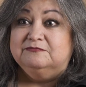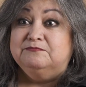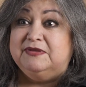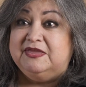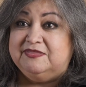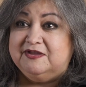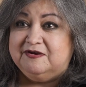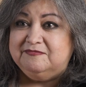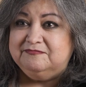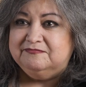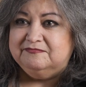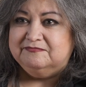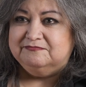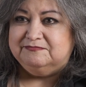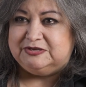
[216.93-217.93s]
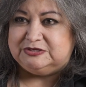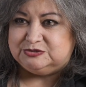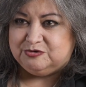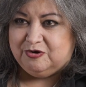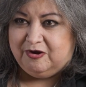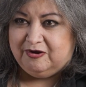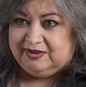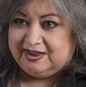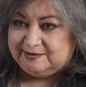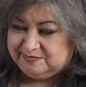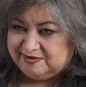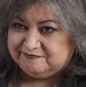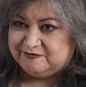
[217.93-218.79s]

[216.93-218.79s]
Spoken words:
Be there, be strong, and be a